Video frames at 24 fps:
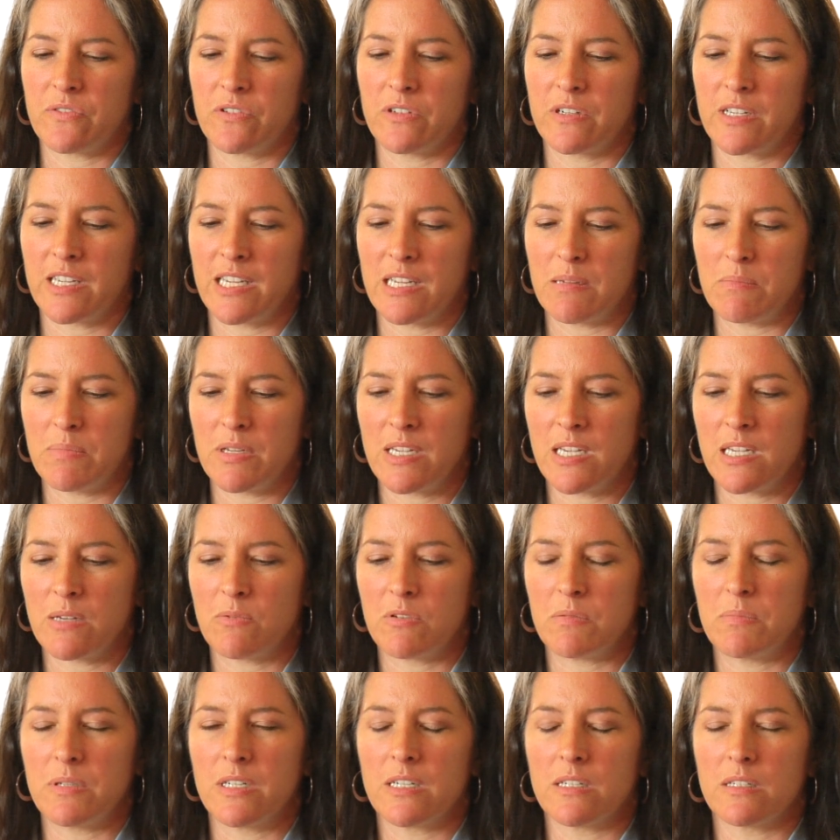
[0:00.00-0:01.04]
for a campaign
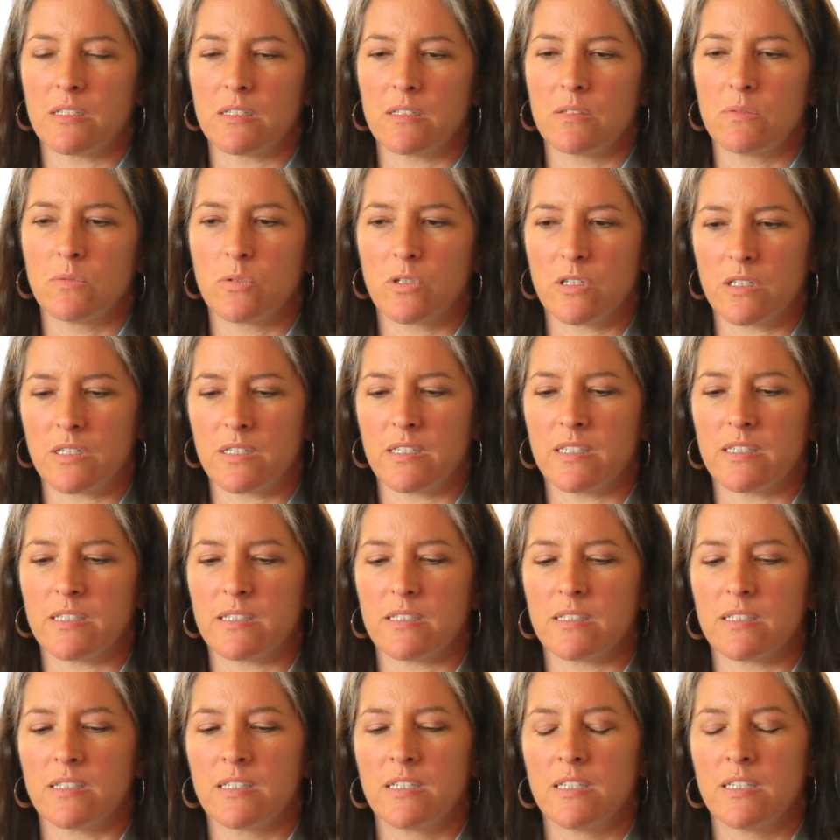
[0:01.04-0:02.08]
would be to work
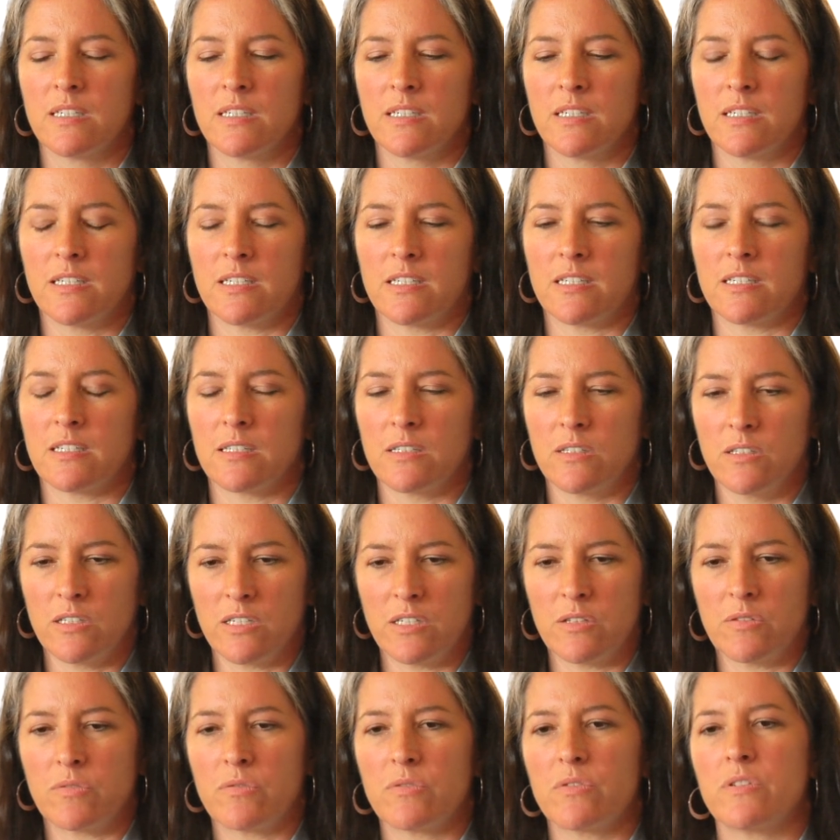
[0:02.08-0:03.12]
on
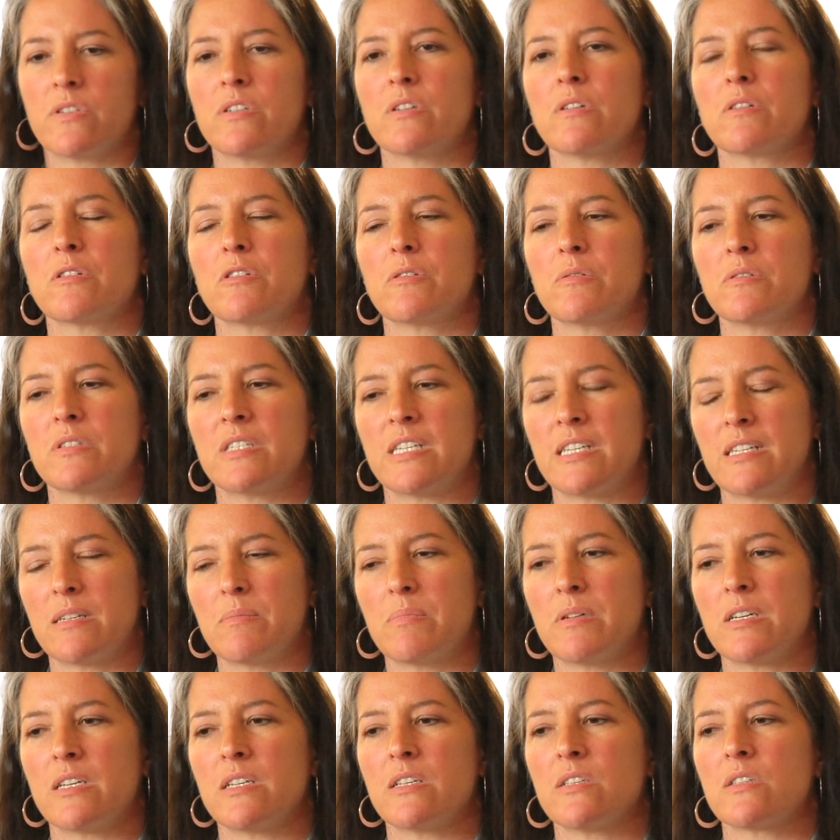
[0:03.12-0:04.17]
looking through the donor
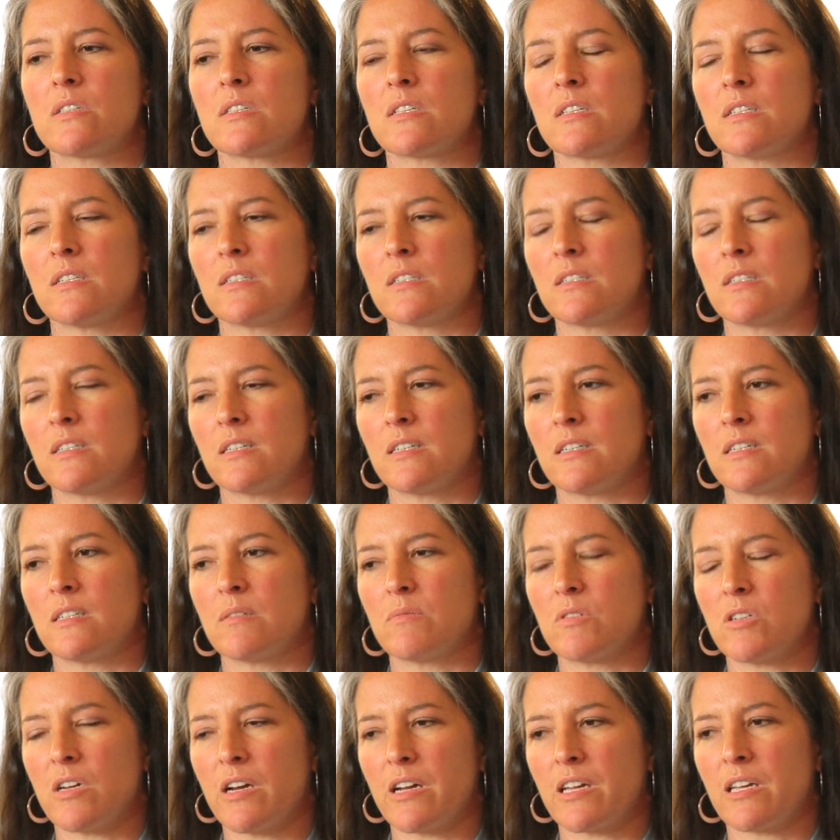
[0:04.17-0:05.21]
database and
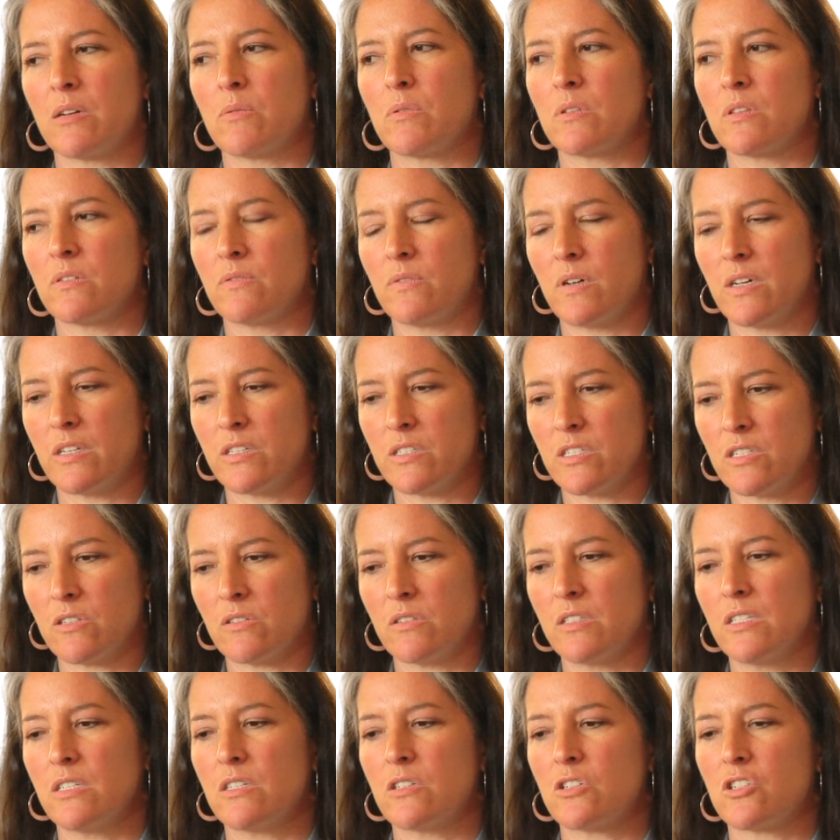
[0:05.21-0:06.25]
talking with the volunteer
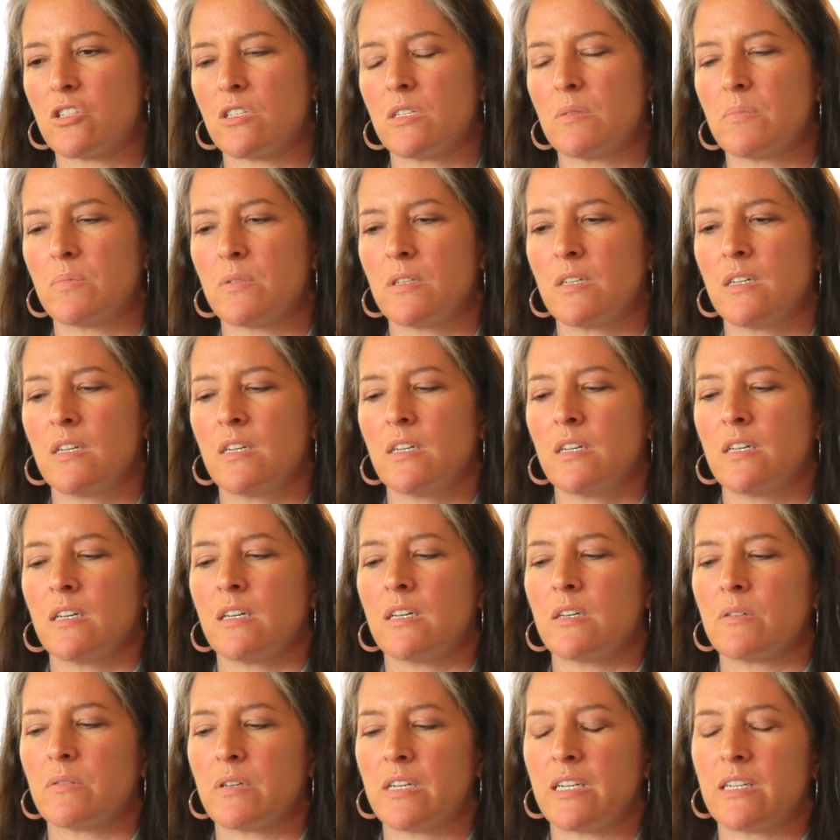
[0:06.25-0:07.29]
leadership
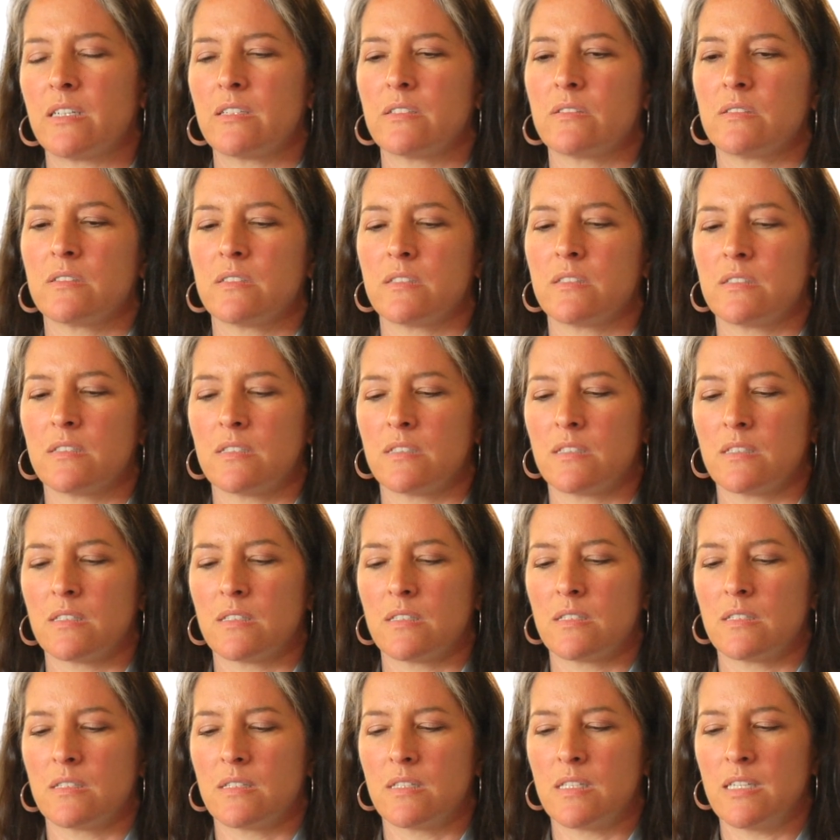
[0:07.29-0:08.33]
around
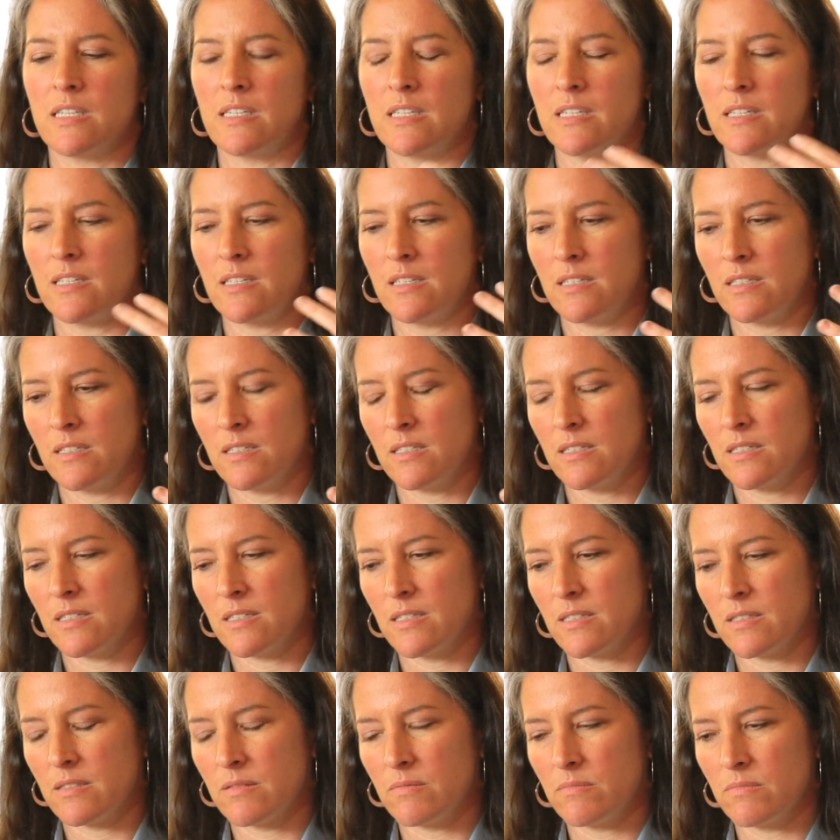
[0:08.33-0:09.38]
the
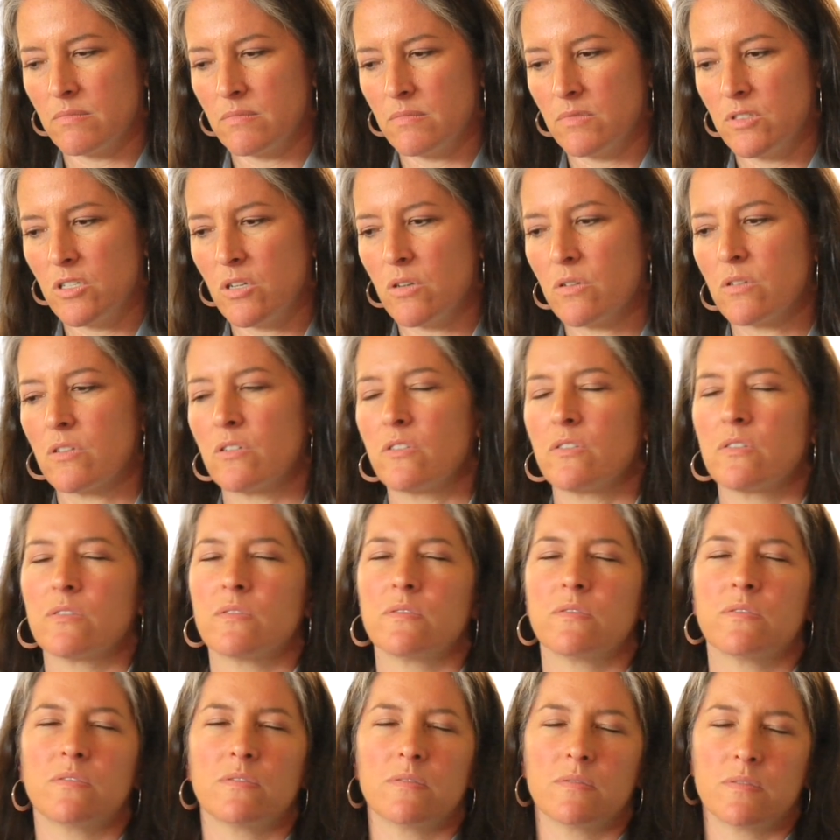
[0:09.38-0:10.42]
donor
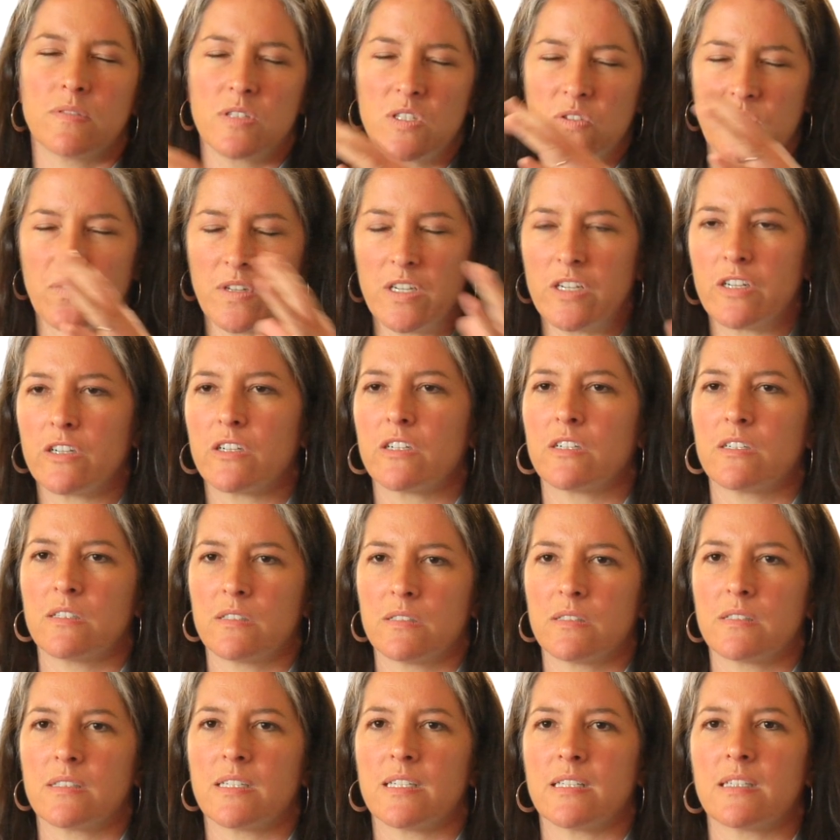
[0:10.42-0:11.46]
sphere
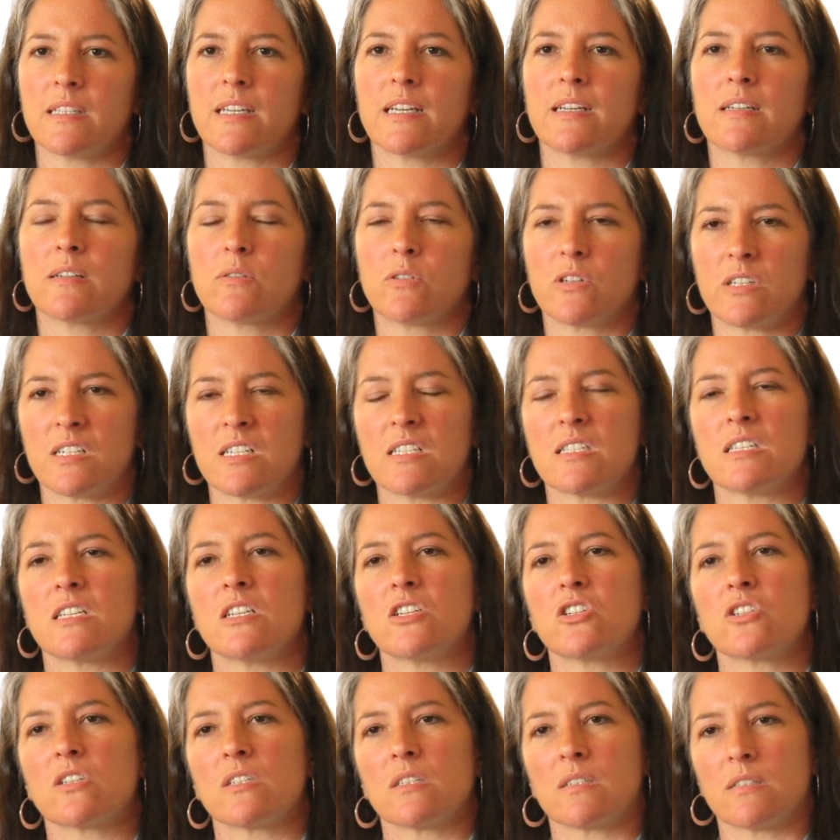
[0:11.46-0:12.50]
that
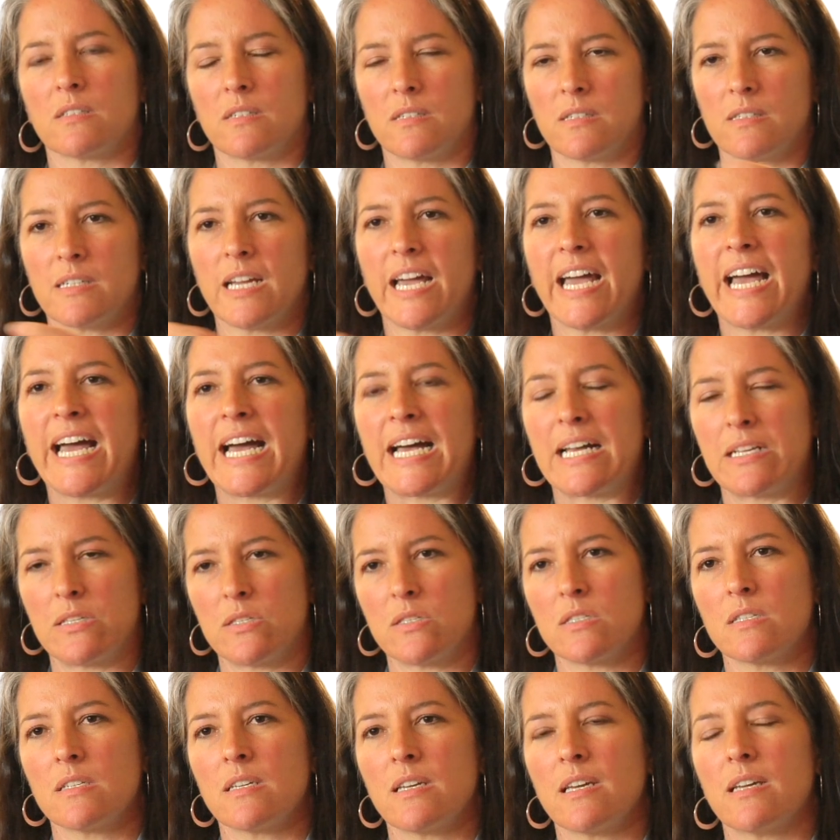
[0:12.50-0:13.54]
organization
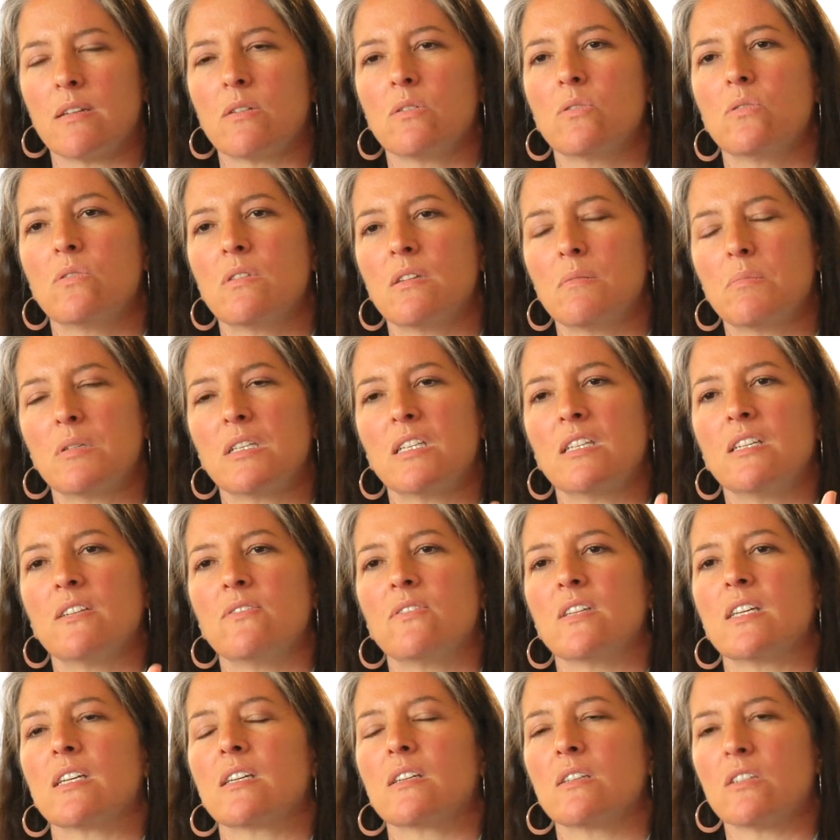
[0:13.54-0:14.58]
has and who they believe
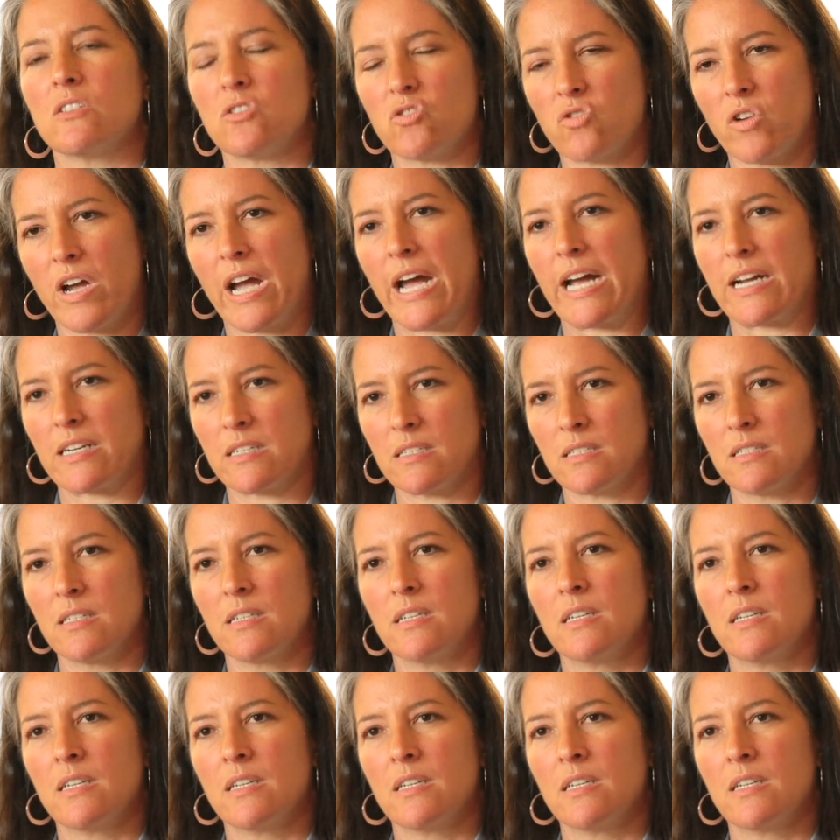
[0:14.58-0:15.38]
they can attract